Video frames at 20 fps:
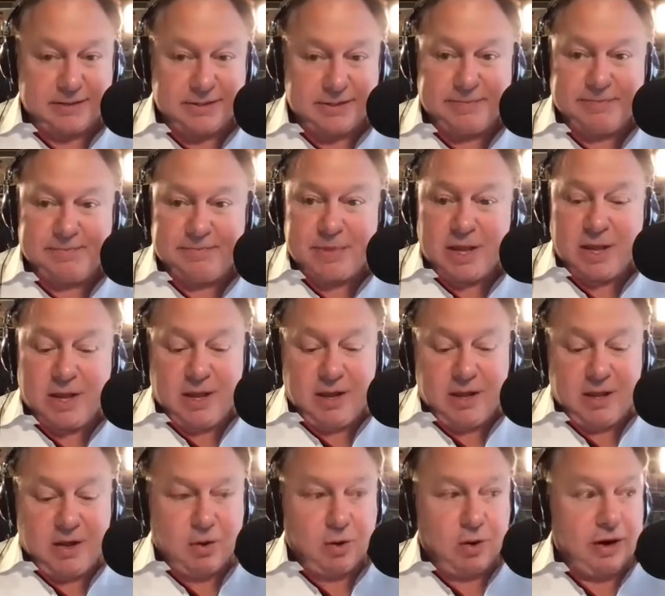So,
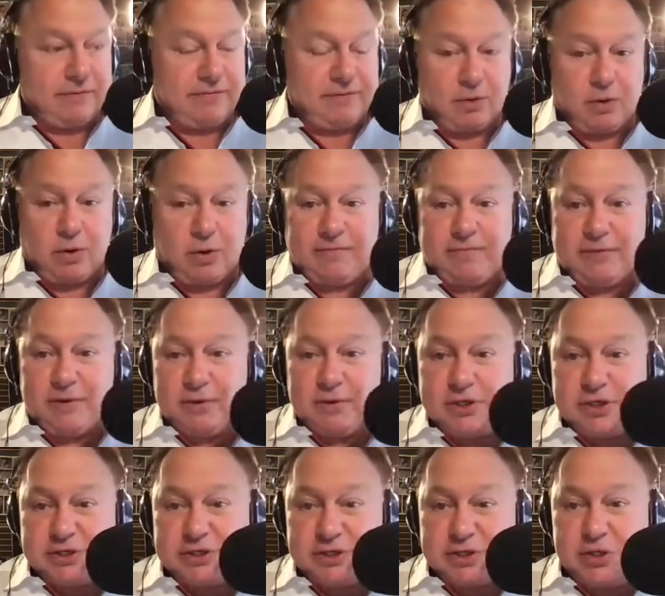all right, for all of you
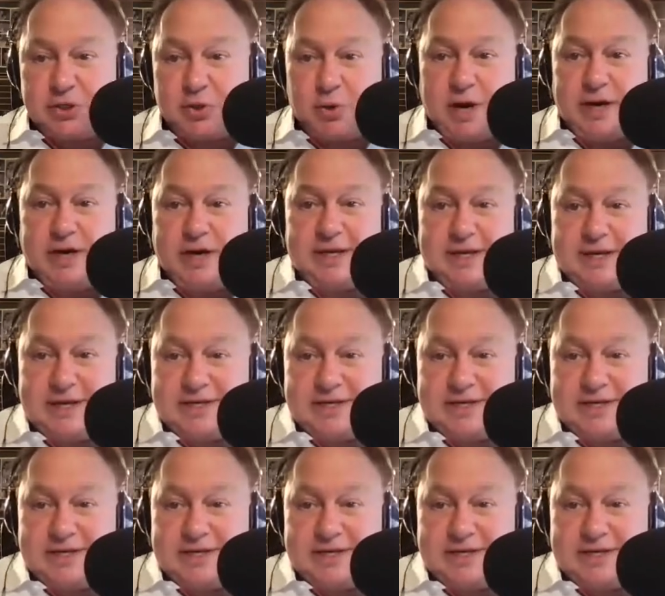just joining